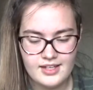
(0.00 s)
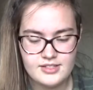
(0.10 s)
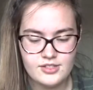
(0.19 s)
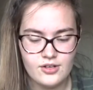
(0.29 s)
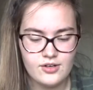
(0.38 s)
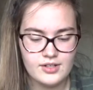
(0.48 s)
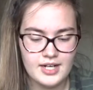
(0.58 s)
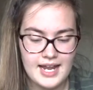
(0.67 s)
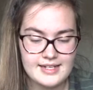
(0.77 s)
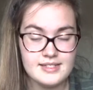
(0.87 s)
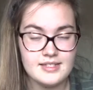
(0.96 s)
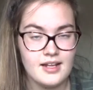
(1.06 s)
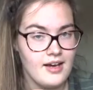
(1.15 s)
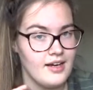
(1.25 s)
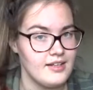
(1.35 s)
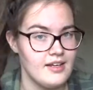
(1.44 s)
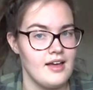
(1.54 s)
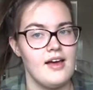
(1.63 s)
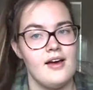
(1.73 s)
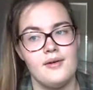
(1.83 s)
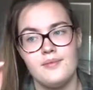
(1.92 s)
Song Landslide,
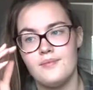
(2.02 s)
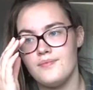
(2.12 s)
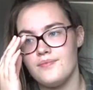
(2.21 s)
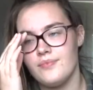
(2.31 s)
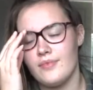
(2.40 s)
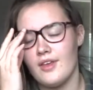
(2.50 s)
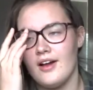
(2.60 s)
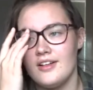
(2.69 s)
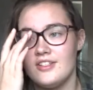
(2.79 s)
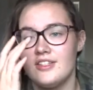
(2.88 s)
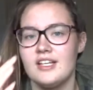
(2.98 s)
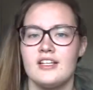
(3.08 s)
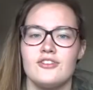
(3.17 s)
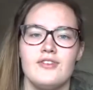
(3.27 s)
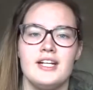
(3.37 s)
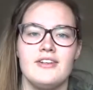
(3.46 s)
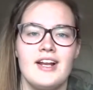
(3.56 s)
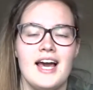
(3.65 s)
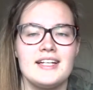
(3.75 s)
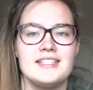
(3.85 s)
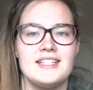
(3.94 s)
I just think it's really
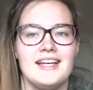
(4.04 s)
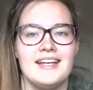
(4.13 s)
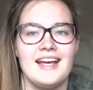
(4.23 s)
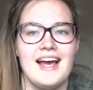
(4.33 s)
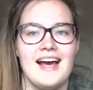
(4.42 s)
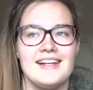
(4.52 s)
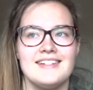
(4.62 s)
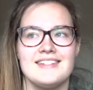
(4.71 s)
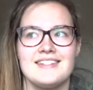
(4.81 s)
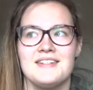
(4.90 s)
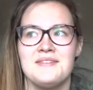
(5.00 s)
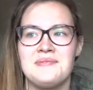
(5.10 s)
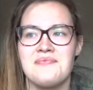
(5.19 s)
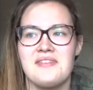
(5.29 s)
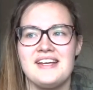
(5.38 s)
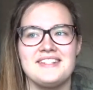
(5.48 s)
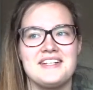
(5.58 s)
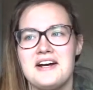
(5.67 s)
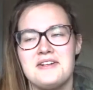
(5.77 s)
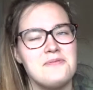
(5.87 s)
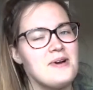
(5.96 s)
relaxing, and it's
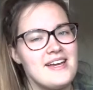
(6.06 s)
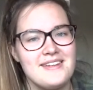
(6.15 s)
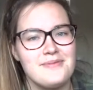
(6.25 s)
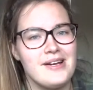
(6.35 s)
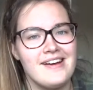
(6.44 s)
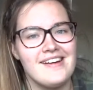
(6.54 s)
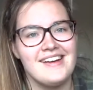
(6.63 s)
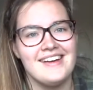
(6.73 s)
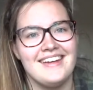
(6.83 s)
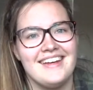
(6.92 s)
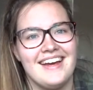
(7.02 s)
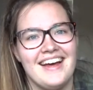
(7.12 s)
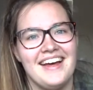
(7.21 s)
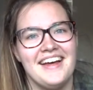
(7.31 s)
kind of weird when I